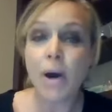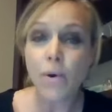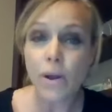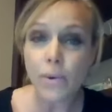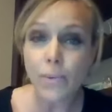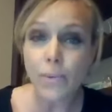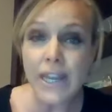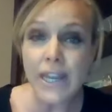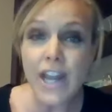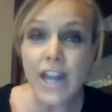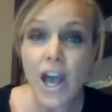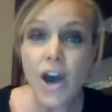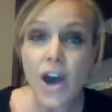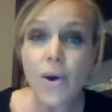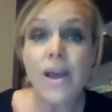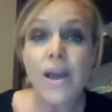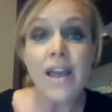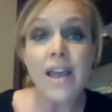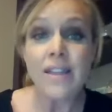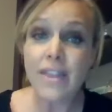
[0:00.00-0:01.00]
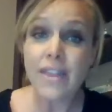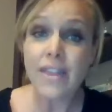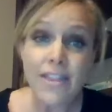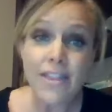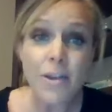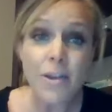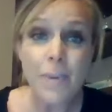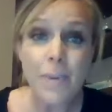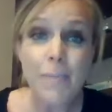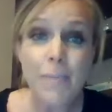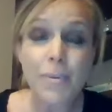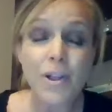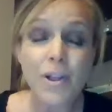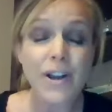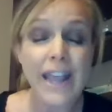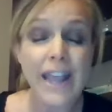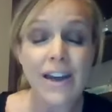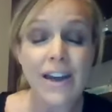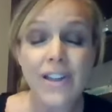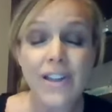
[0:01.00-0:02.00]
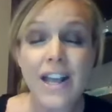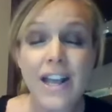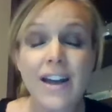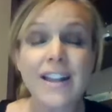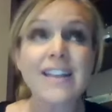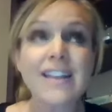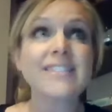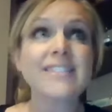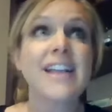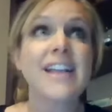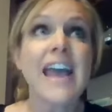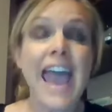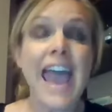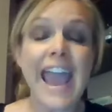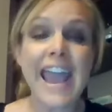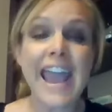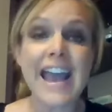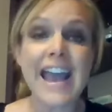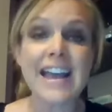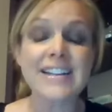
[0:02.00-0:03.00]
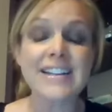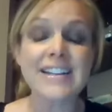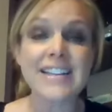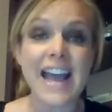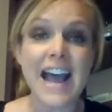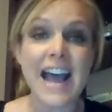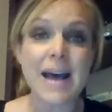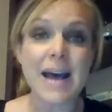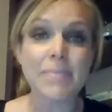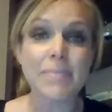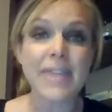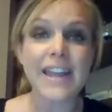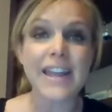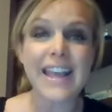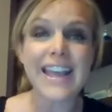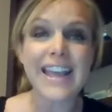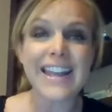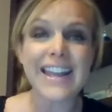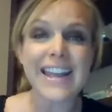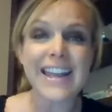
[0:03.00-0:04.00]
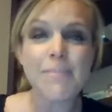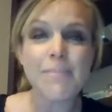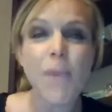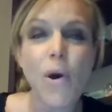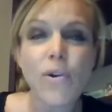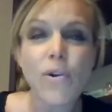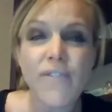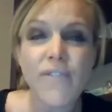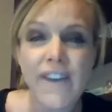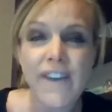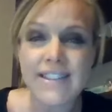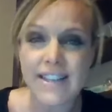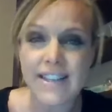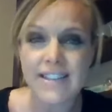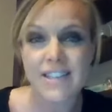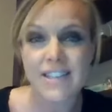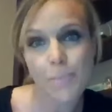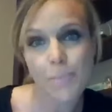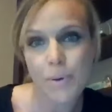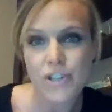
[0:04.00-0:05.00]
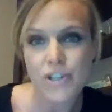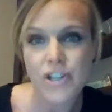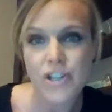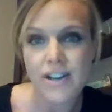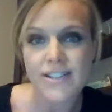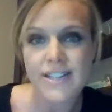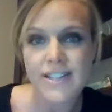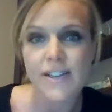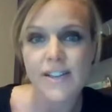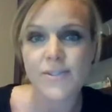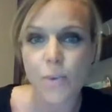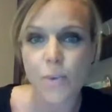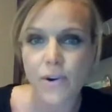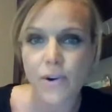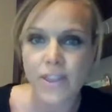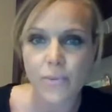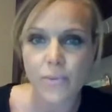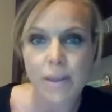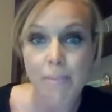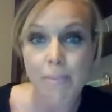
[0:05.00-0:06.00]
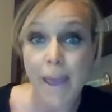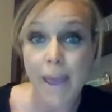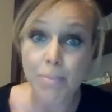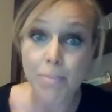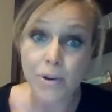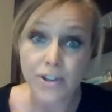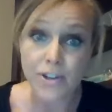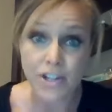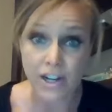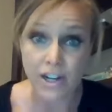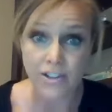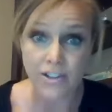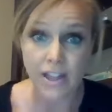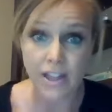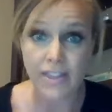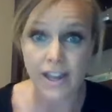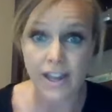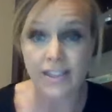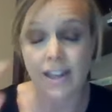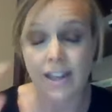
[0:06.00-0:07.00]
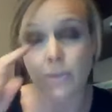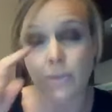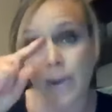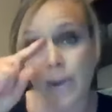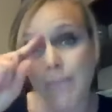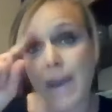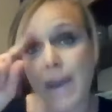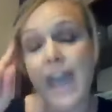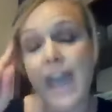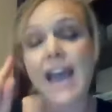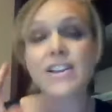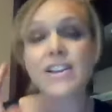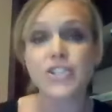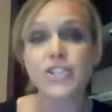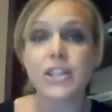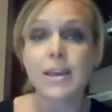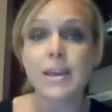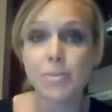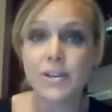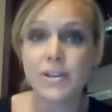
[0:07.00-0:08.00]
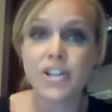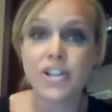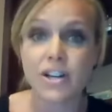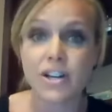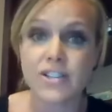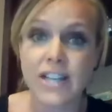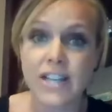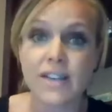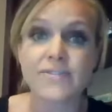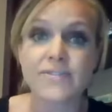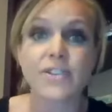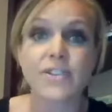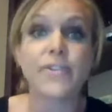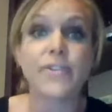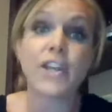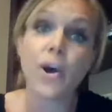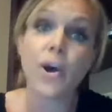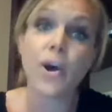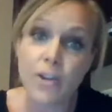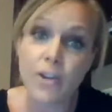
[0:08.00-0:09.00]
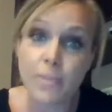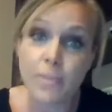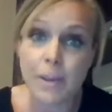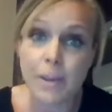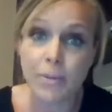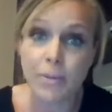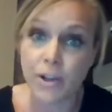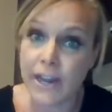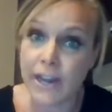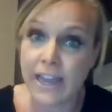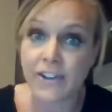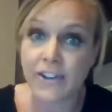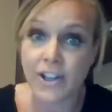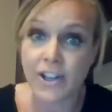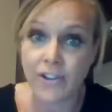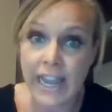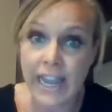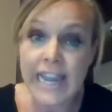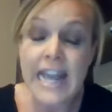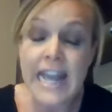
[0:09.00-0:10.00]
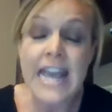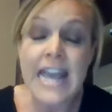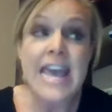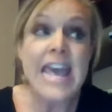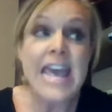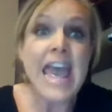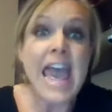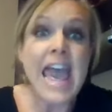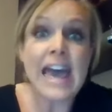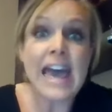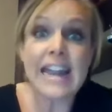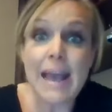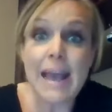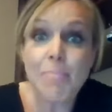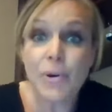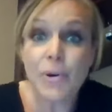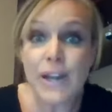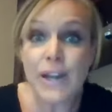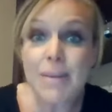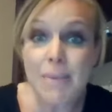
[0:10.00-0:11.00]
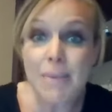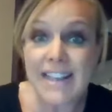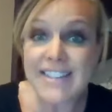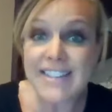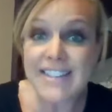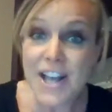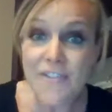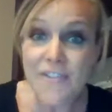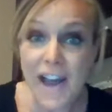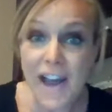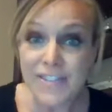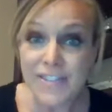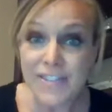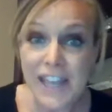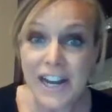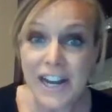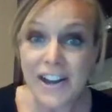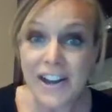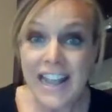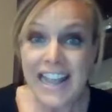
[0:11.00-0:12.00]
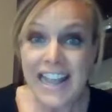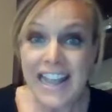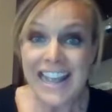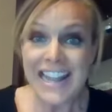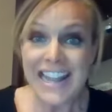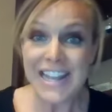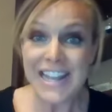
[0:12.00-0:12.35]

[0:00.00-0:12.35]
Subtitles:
But when we know that other people are counting on us, and then it motivates us to push ourselves more than we may than we may actually push ourselves if we know other people are counting, right? And I'm putting myself out there,